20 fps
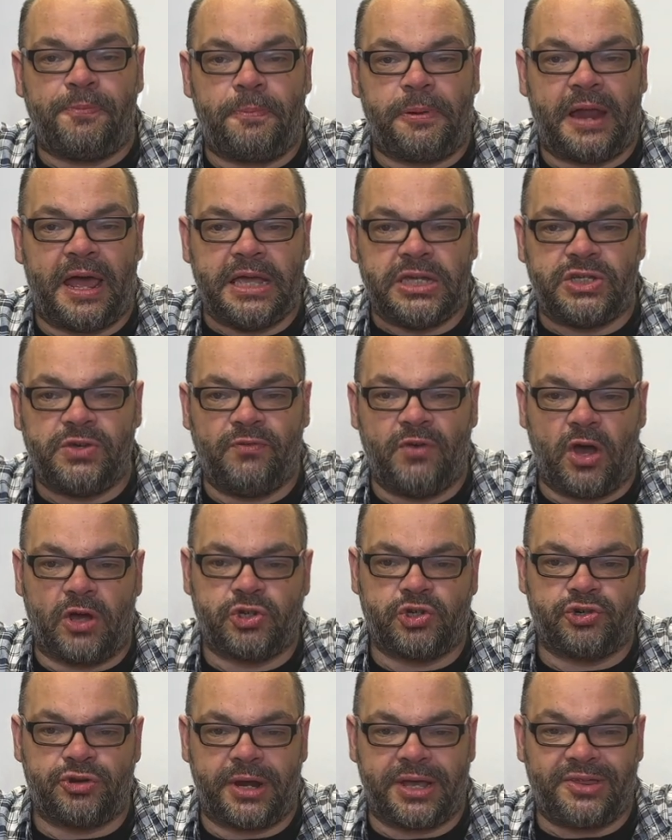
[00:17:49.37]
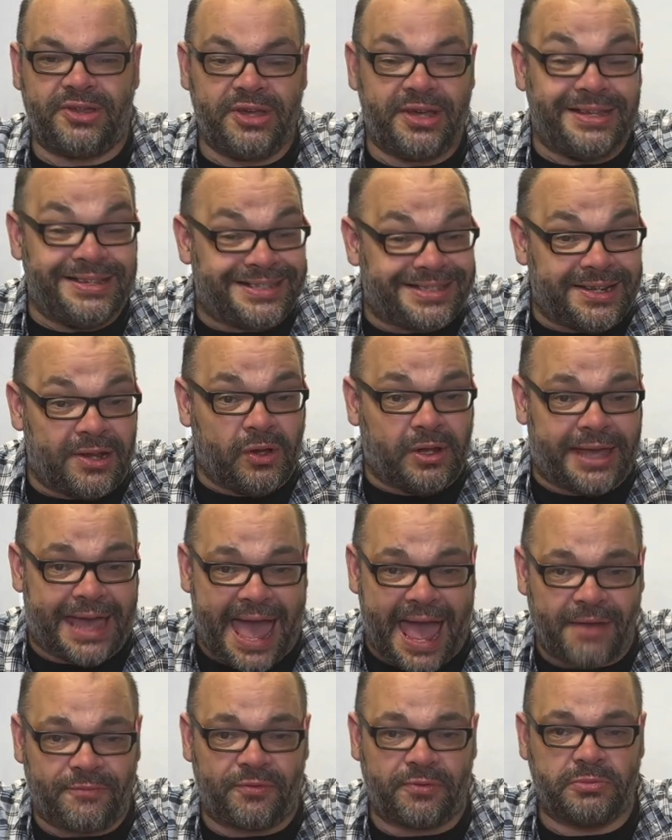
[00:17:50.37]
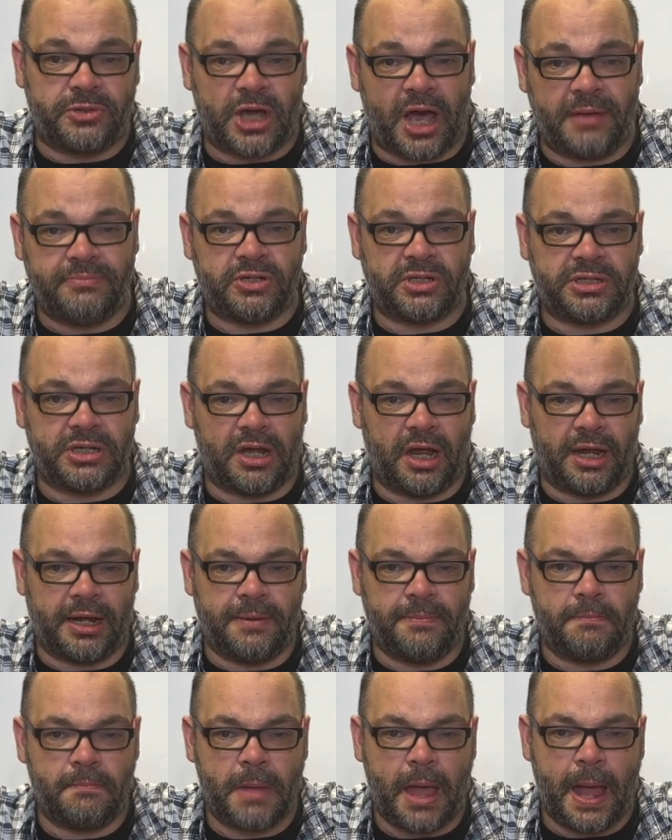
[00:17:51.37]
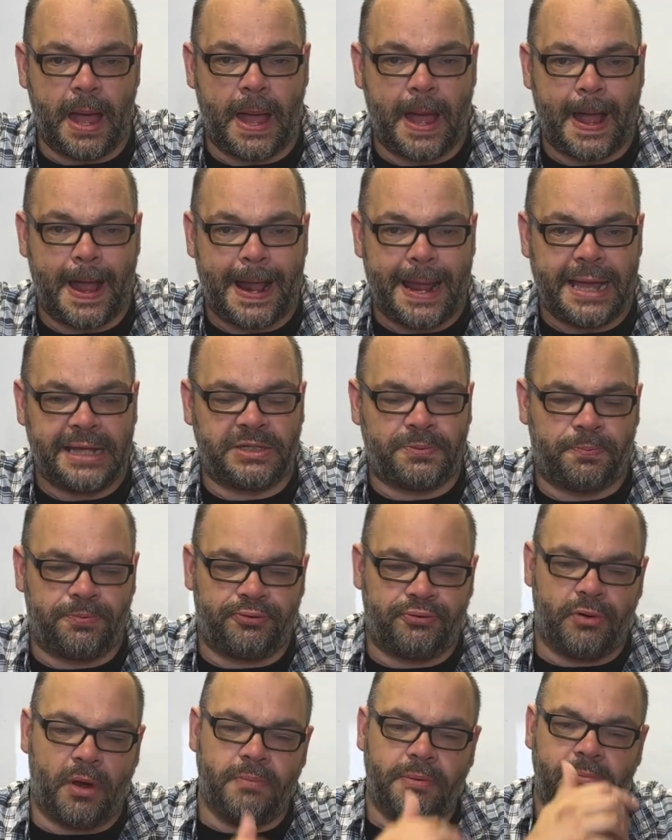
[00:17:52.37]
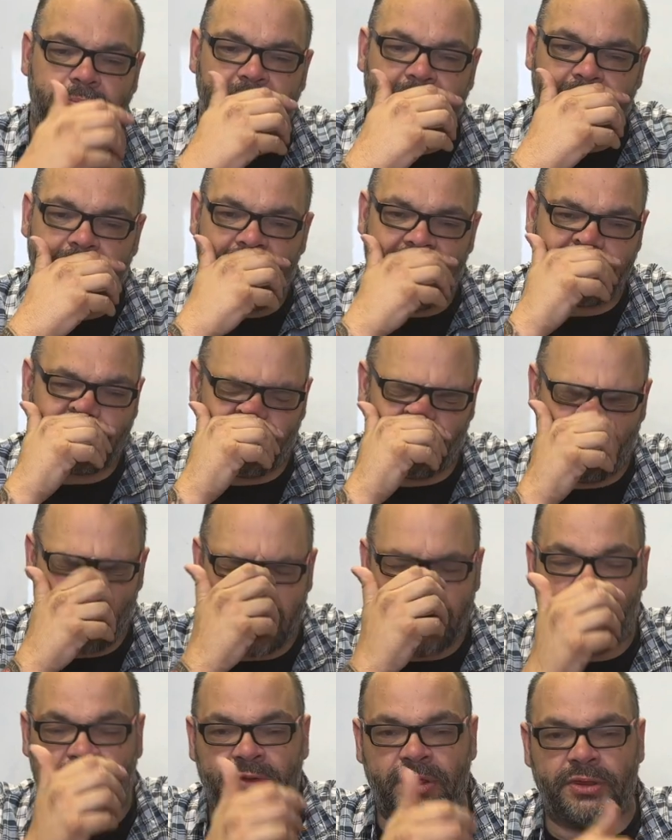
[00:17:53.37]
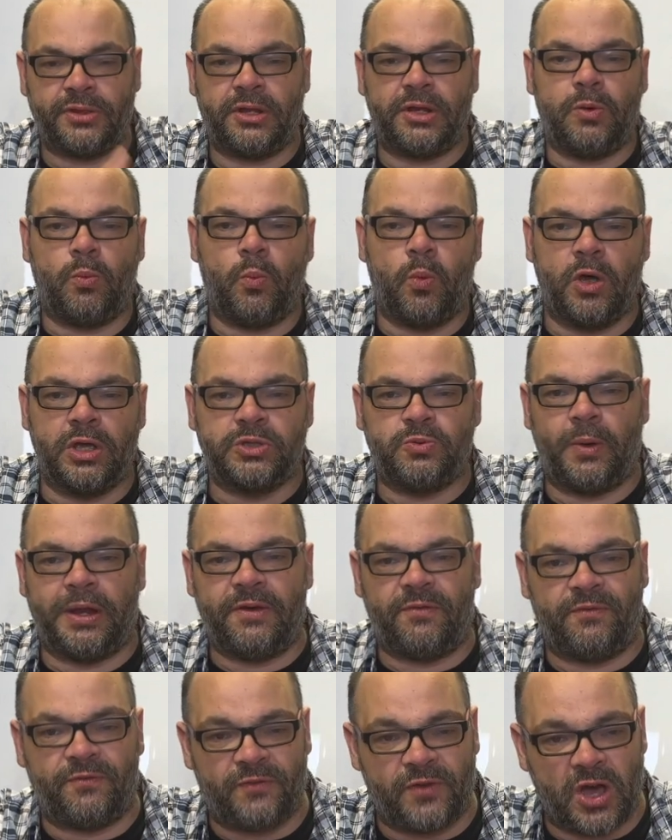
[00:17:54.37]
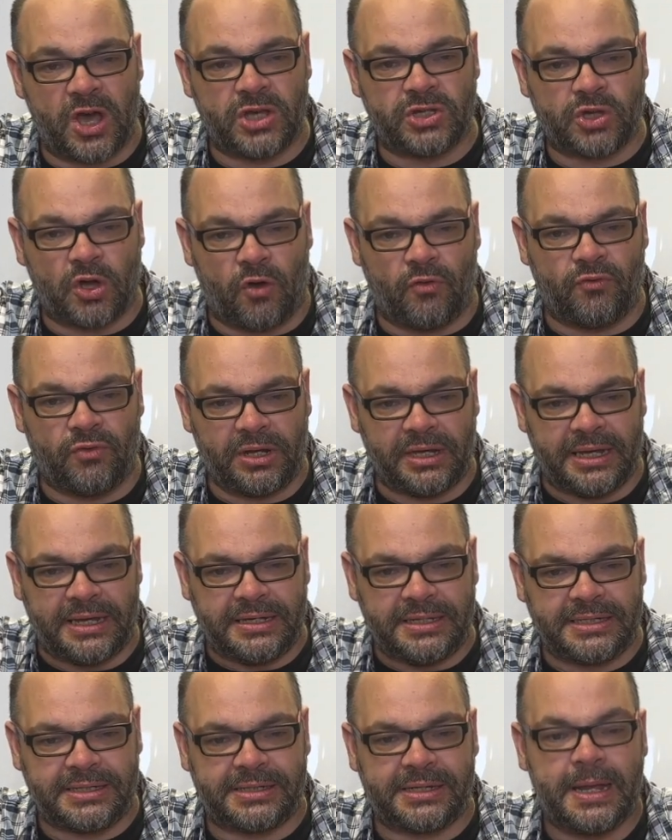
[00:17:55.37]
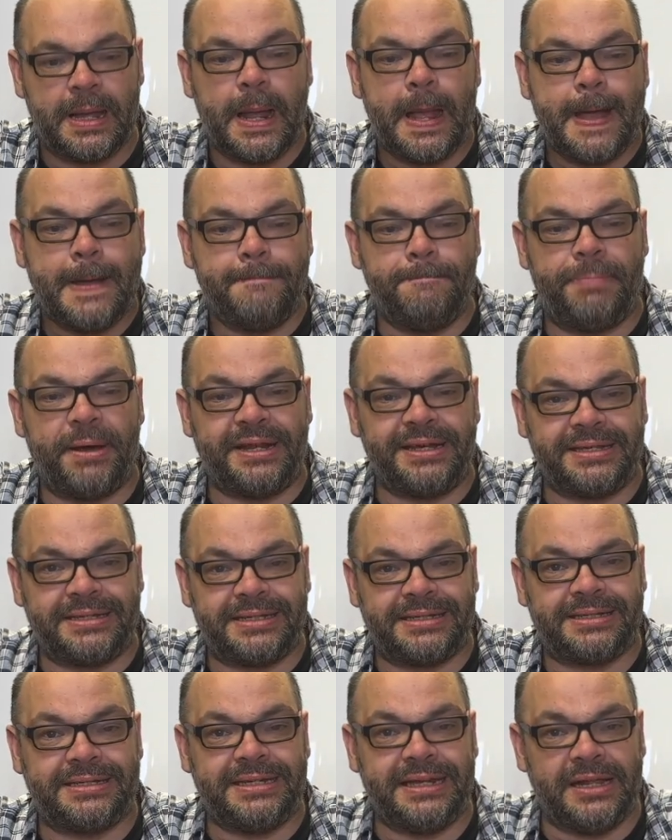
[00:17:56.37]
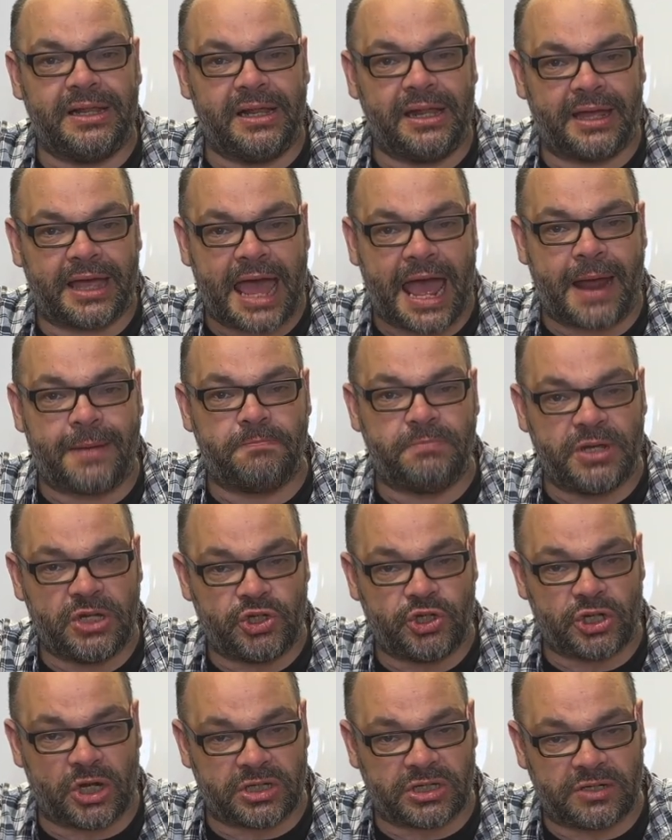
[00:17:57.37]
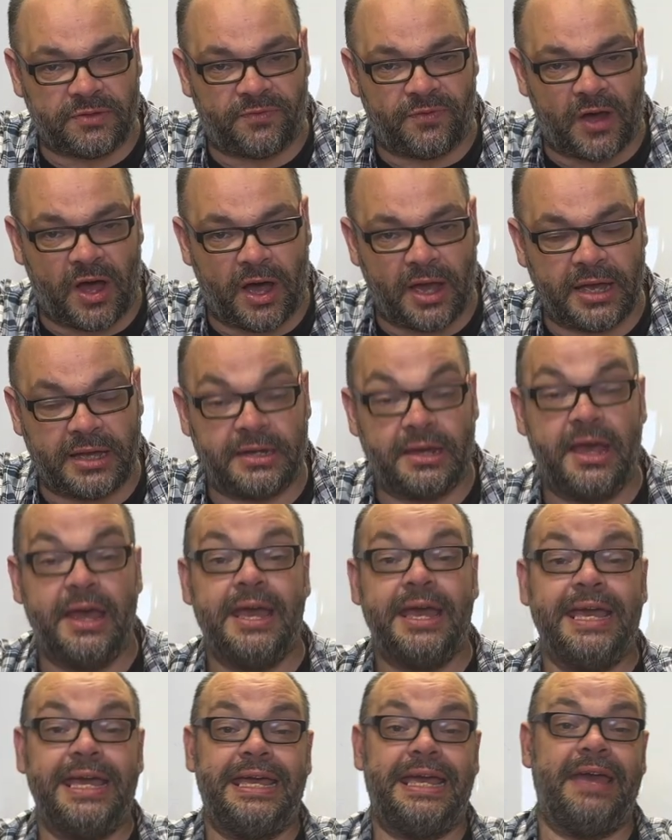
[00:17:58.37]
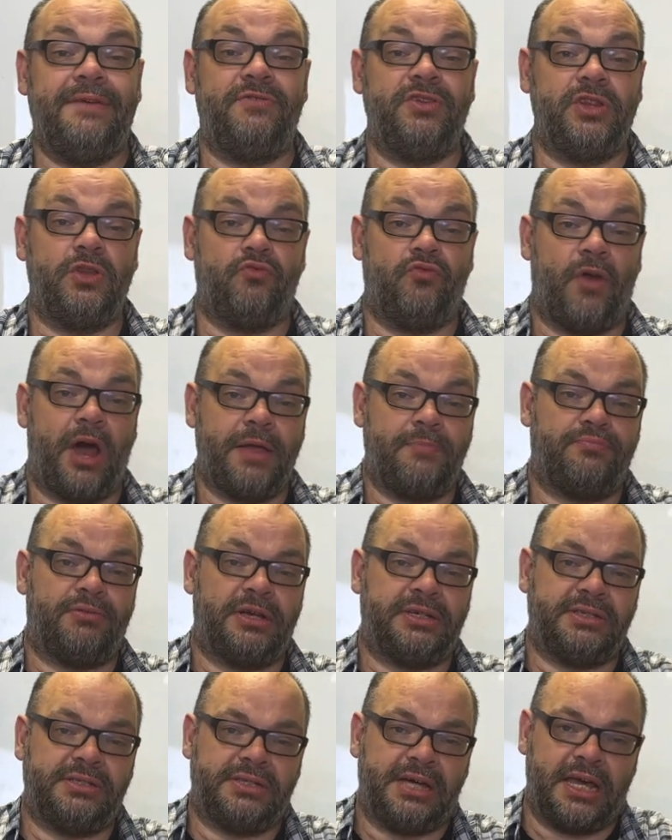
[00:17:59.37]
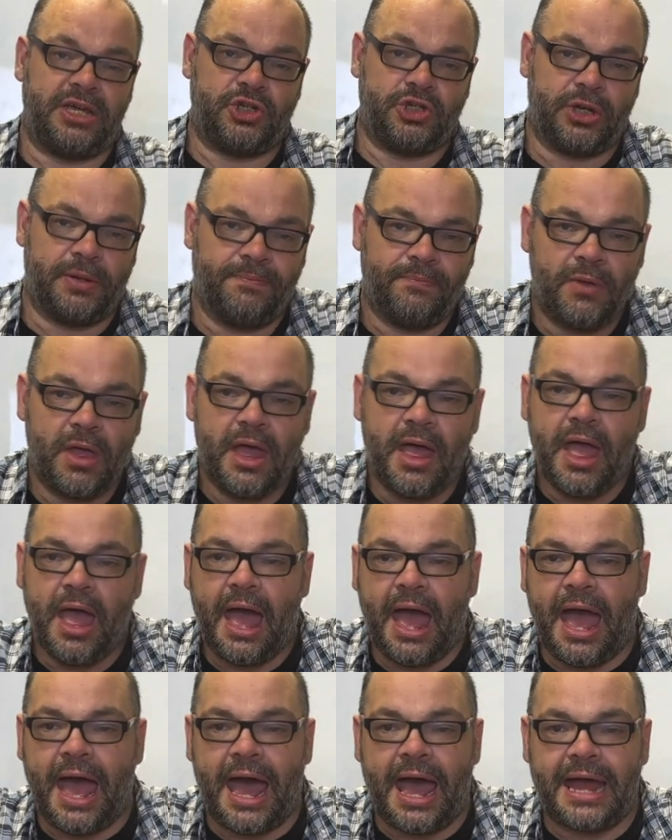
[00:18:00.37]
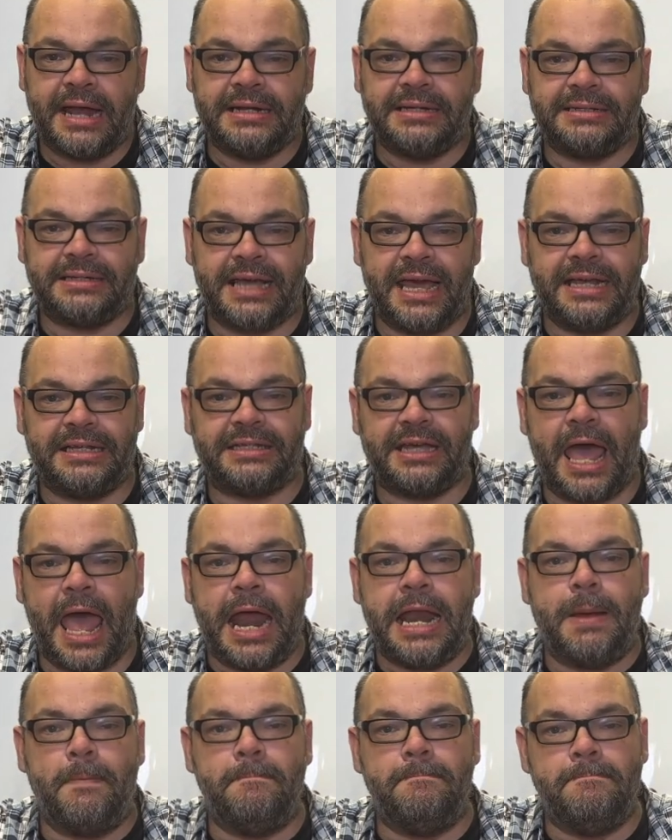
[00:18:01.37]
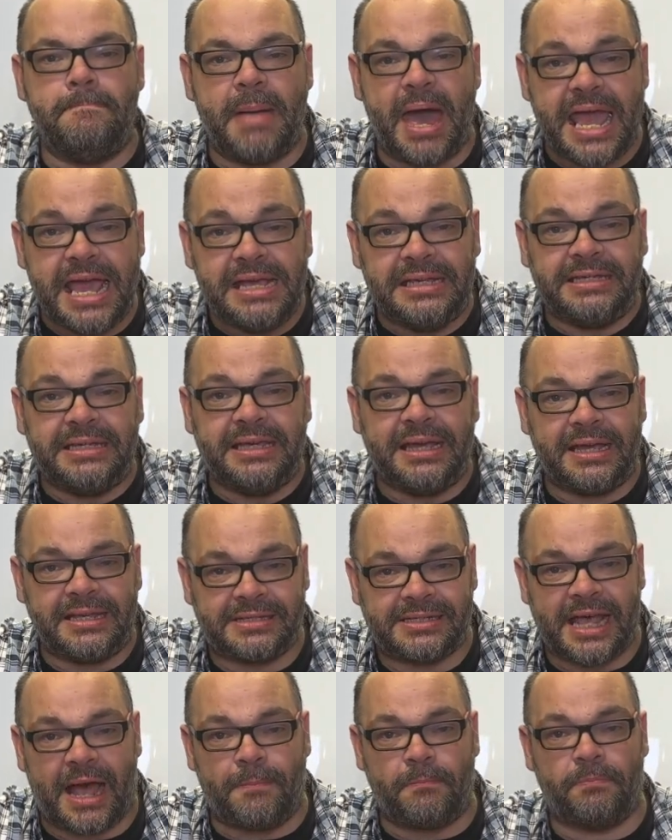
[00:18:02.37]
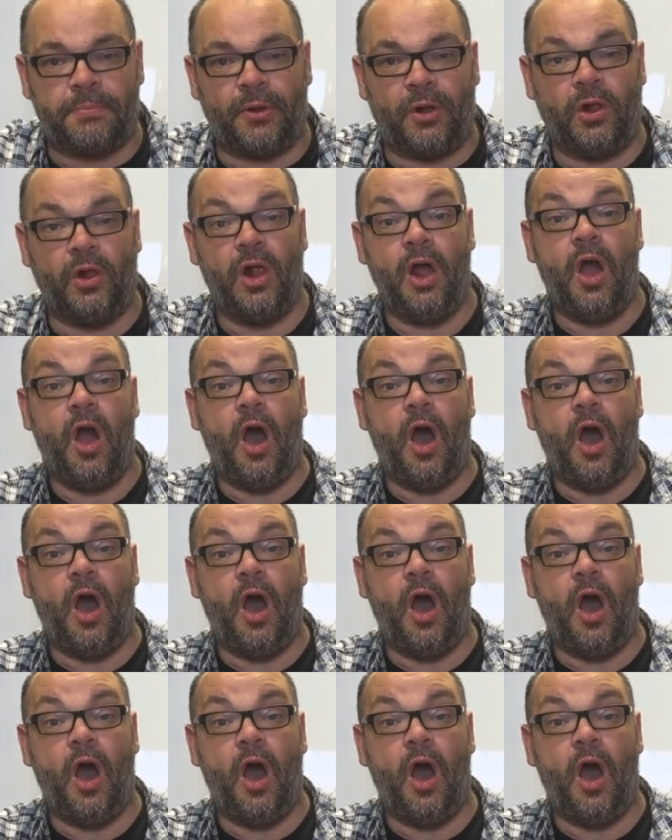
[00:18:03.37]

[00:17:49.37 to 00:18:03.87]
place, you've got a trick that you can still get from time to time. Uh, it's probably less relevant than it was when it first got released, but it still can be justified given the right presentation. And it's an amazing example